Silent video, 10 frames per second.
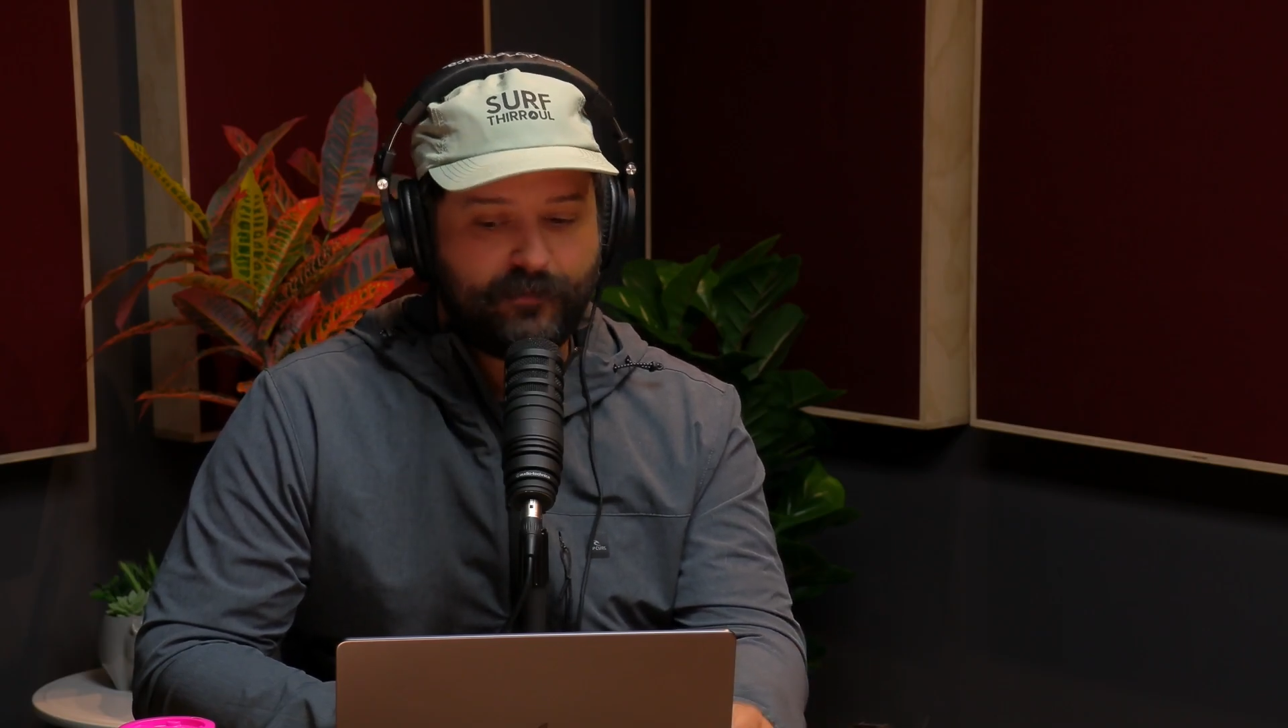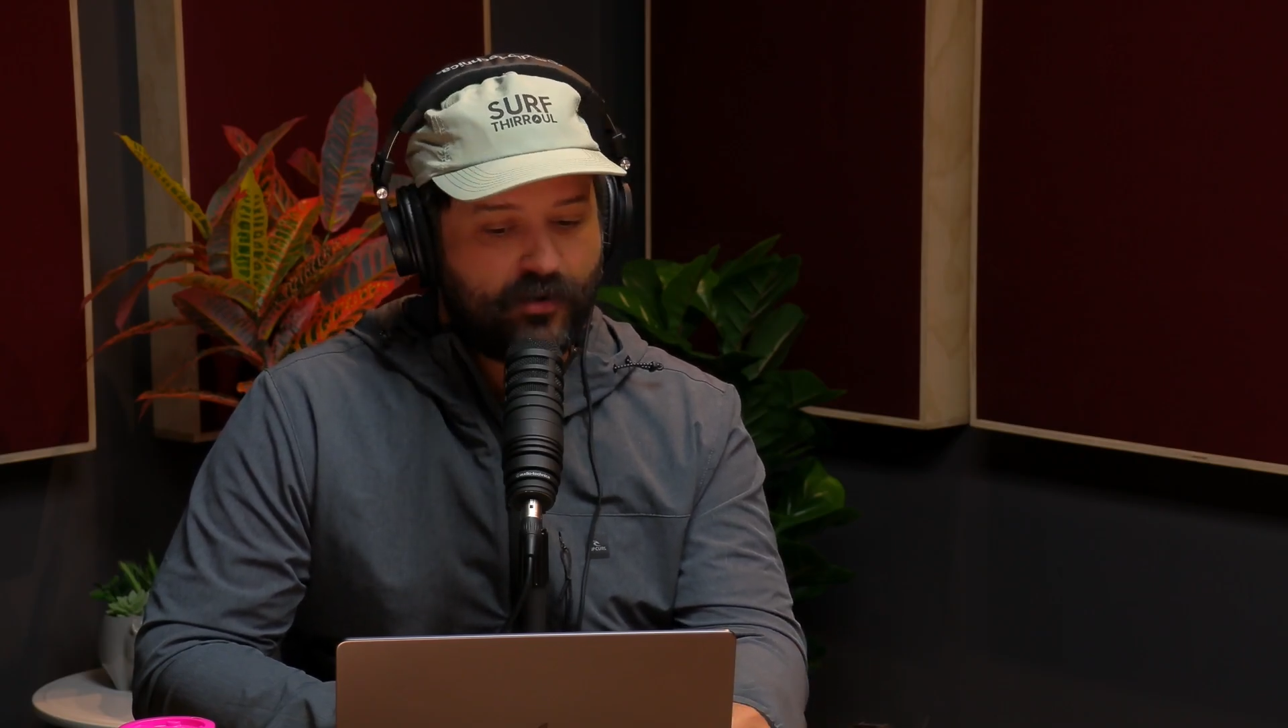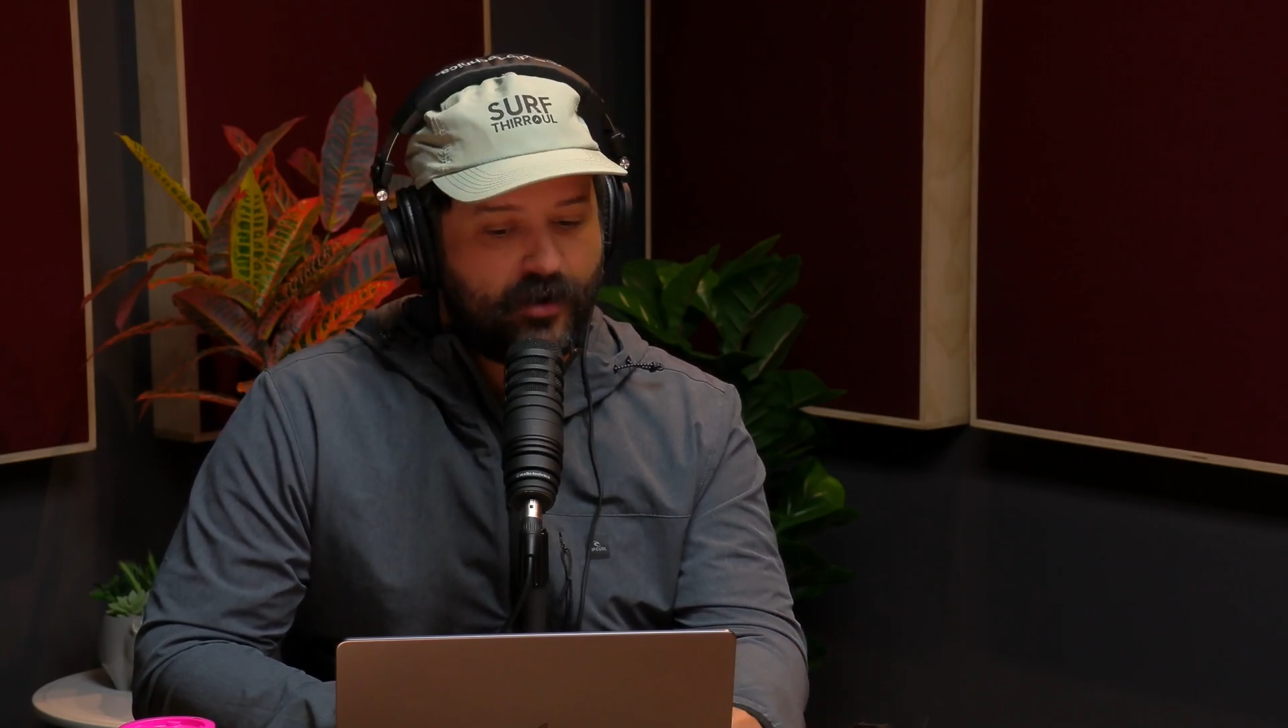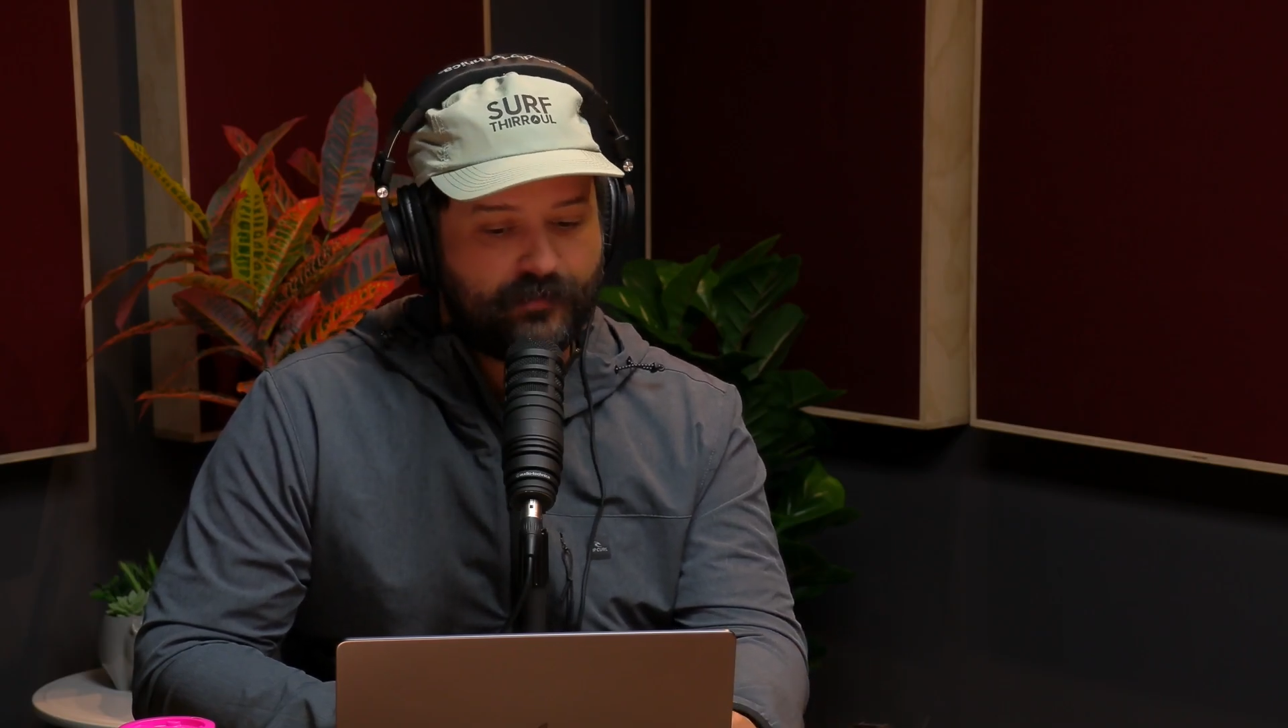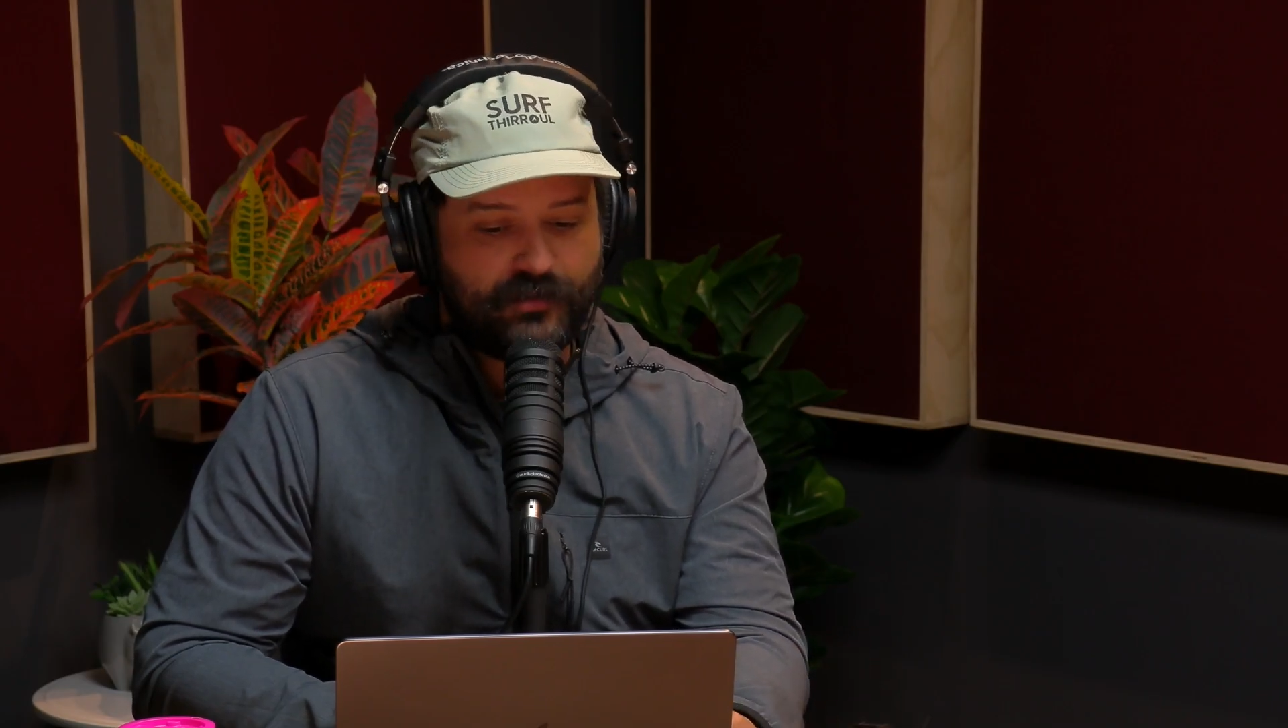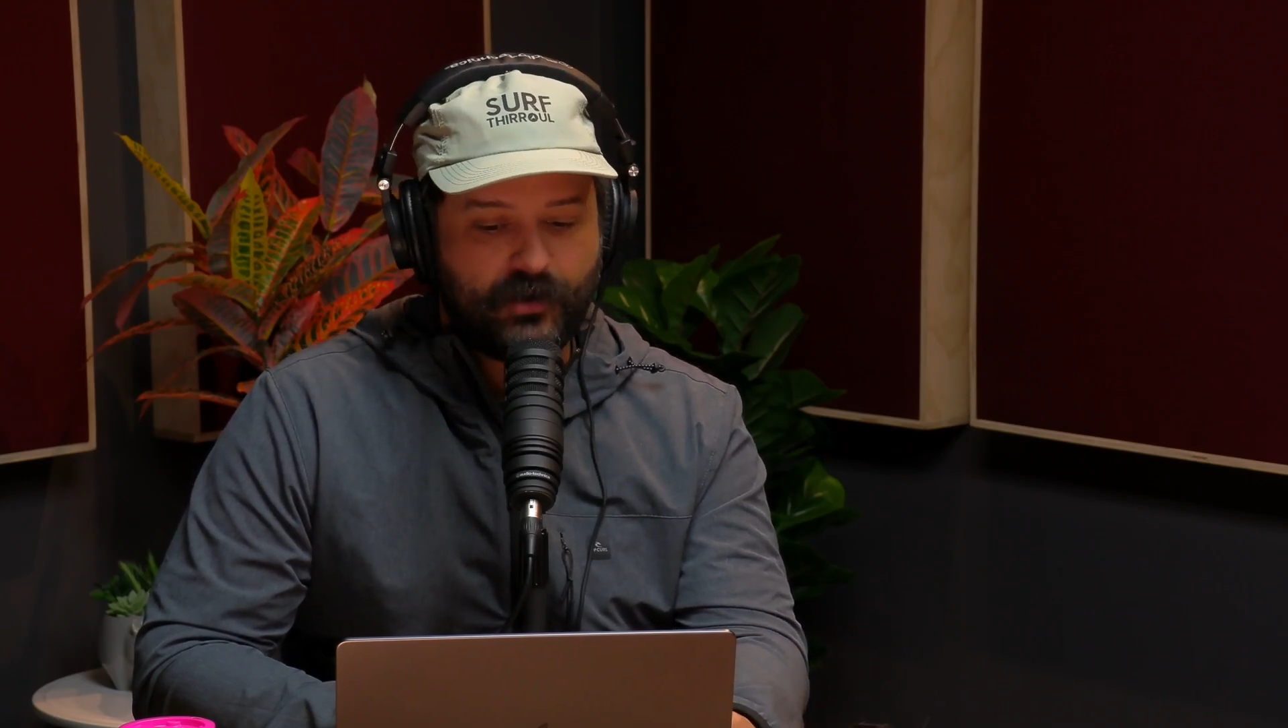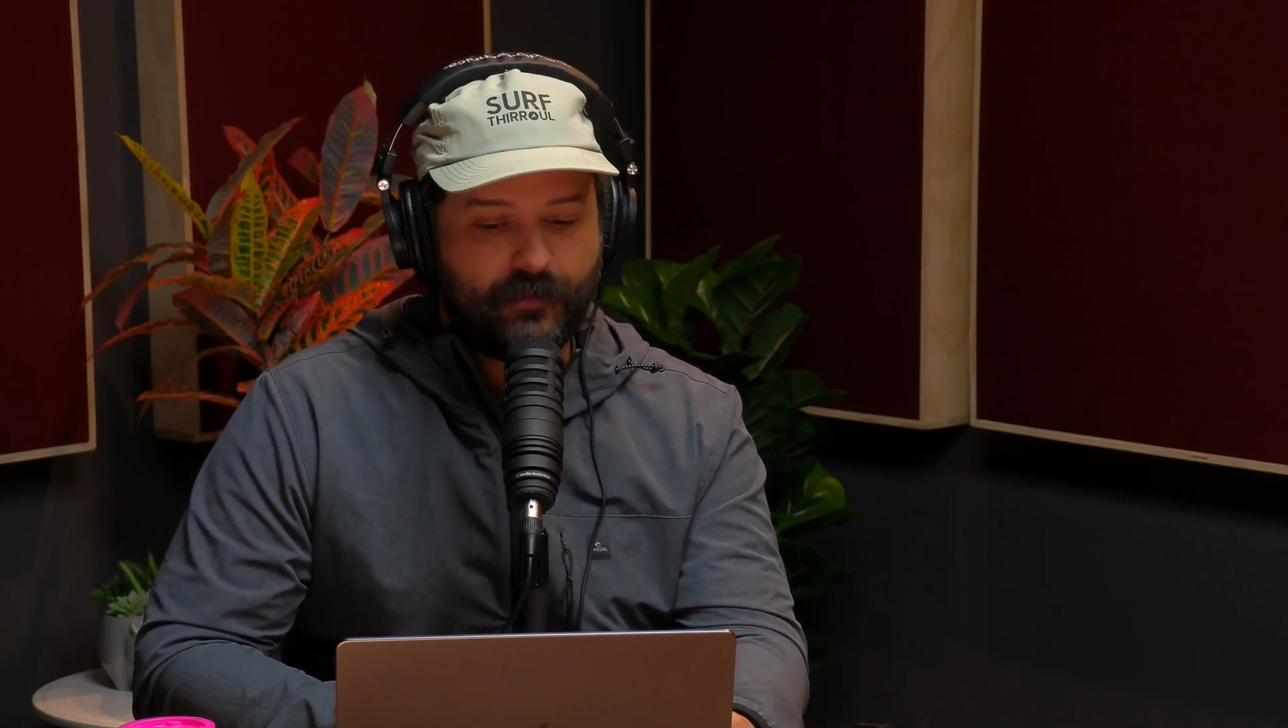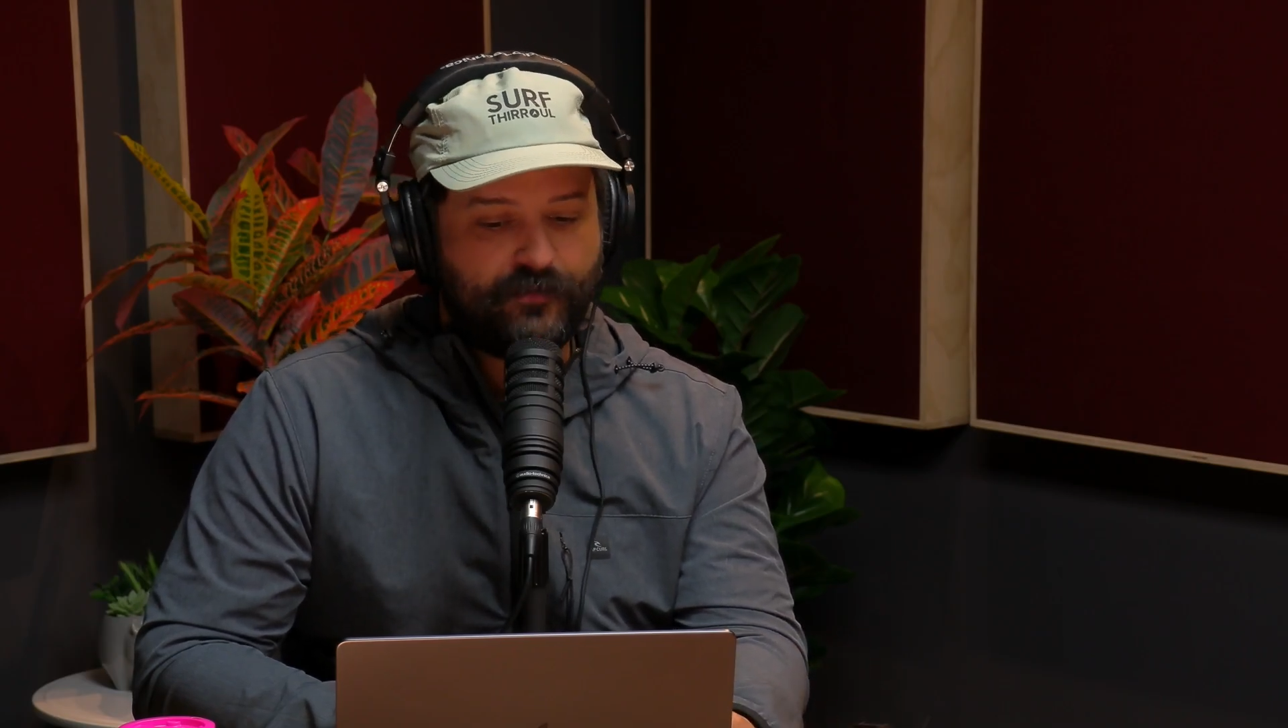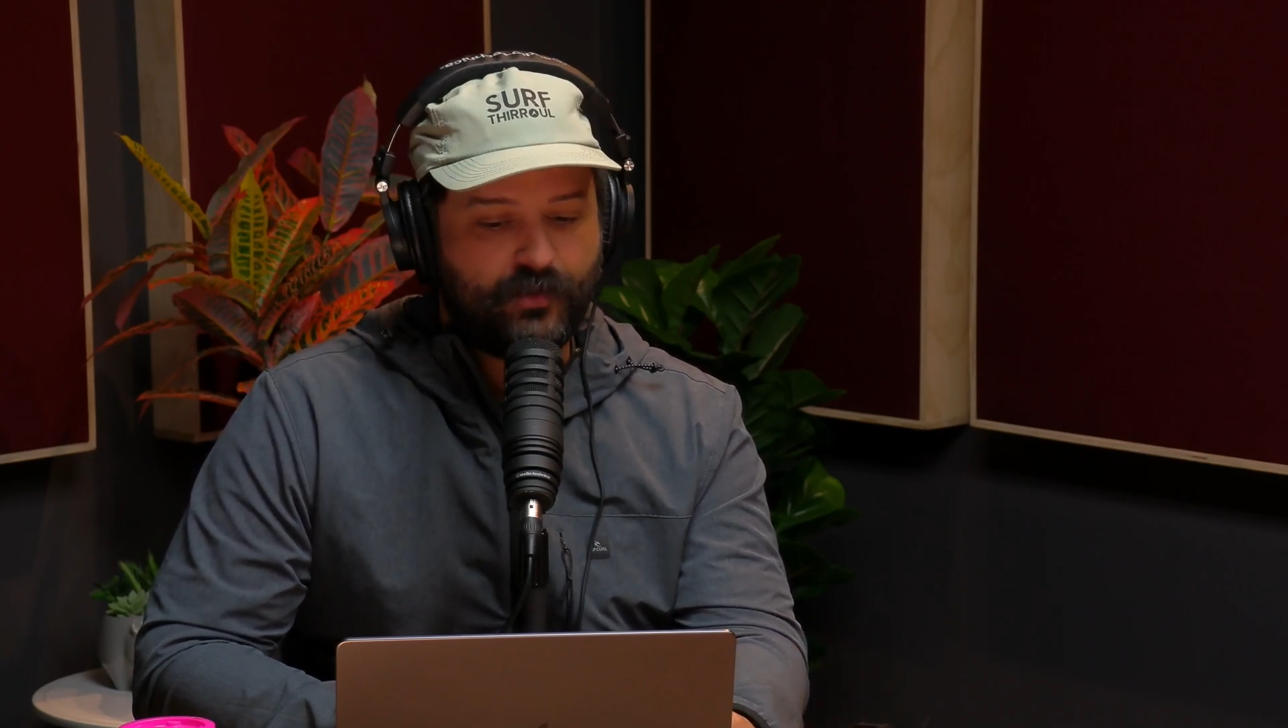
primetime